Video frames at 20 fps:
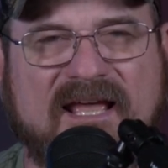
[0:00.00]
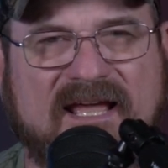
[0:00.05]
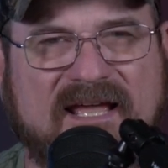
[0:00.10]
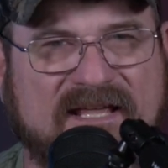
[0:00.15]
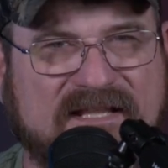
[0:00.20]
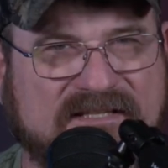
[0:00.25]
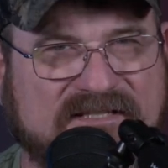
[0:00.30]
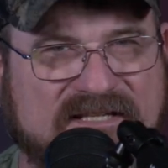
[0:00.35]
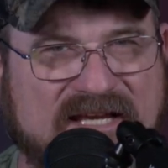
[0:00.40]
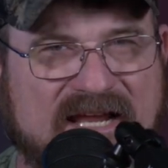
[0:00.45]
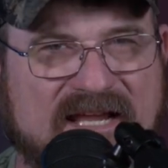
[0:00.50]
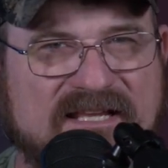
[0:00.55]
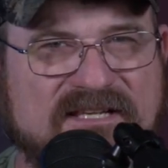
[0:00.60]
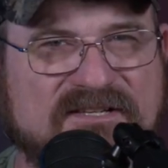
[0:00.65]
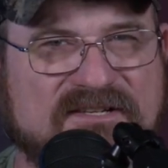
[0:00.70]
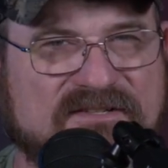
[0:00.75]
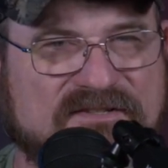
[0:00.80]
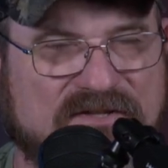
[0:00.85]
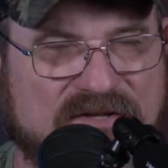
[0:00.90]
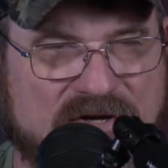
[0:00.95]
it
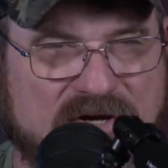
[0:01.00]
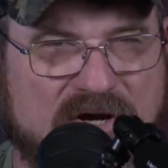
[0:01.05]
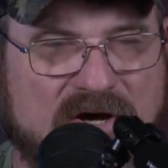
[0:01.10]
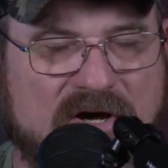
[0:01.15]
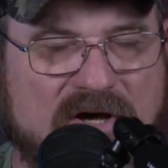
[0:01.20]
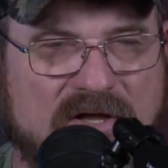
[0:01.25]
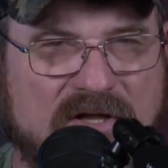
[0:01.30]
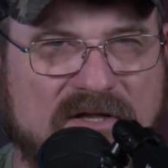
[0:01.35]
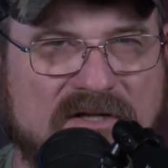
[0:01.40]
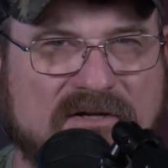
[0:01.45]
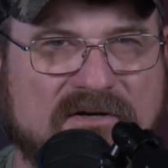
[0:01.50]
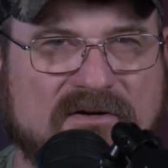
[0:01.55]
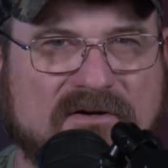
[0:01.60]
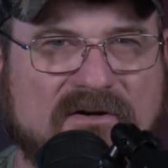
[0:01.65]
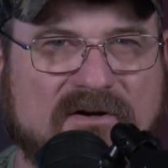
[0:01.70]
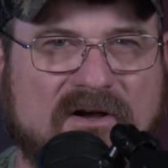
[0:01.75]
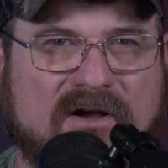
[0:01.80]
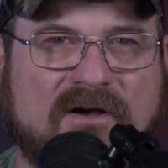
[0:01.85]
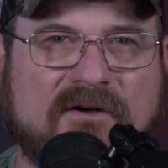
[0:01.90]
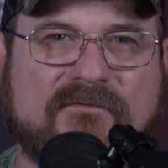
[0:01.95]
changes the
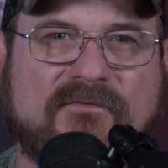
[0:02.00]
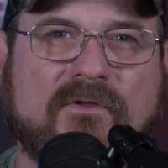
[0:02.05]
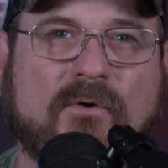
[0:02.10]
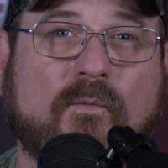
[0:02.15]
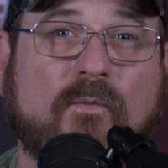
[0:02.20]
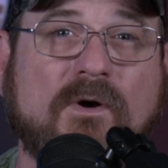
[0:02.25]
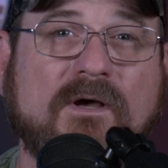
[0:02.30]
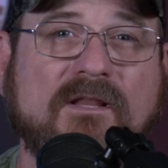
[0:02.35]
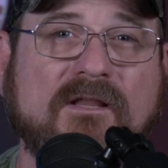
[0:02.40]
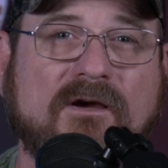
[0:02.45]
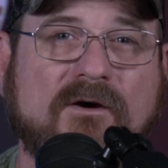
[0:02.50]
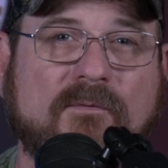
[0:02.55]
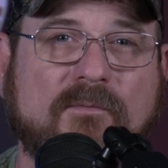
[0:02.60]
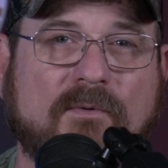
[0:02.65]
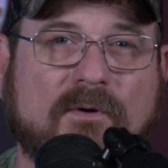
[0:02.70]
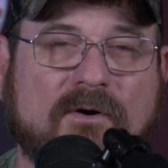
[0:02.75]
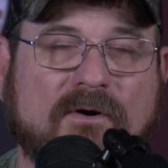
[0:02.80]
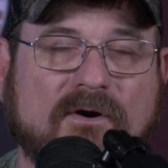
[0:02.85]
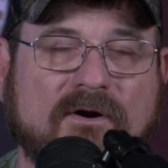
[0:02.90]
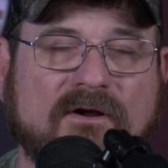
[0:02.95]
color of the willow
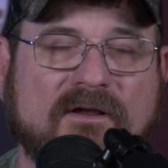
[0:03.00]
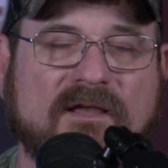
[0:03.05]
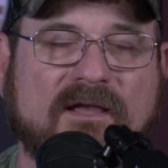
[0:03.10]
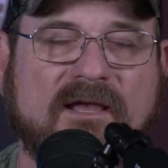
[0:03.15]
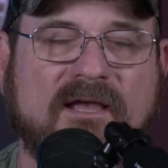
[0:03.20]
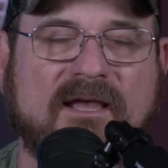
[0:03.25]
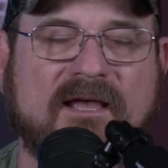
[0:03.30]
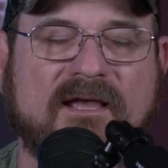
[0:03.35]
bark